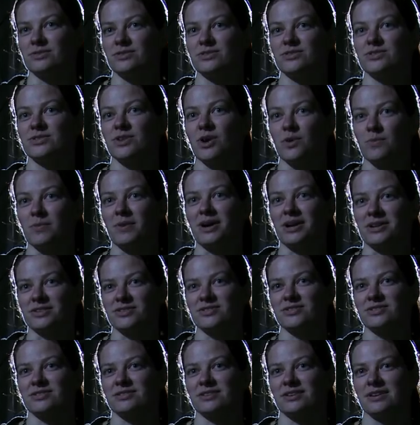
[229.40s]
so
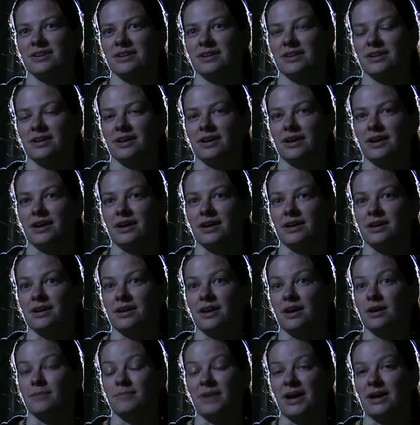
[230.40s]
much uh,
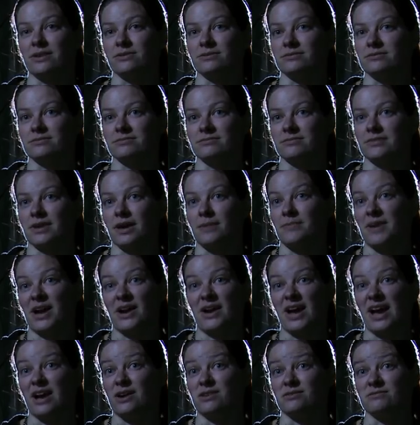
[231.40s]
about,
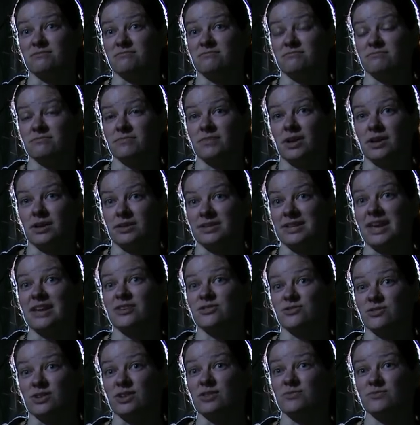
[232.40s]
about how
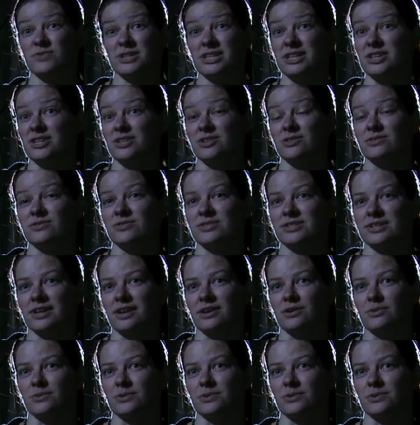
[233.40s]
nature on a really huge scale